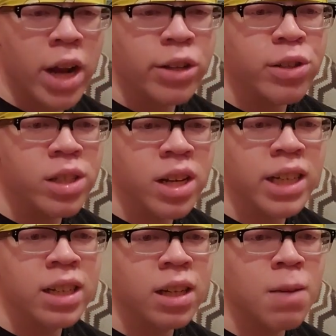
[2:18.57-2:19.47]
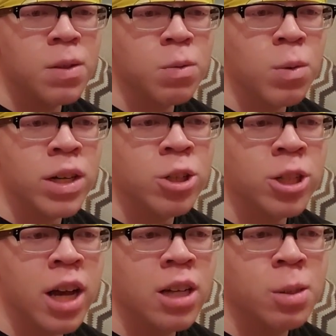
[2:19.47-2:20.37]
are you selling gloves for
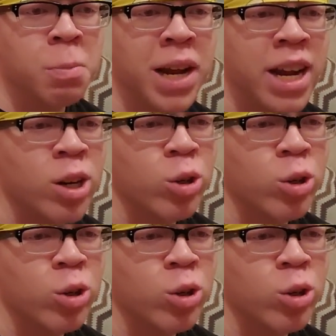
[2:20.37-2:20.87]
$100 a pair?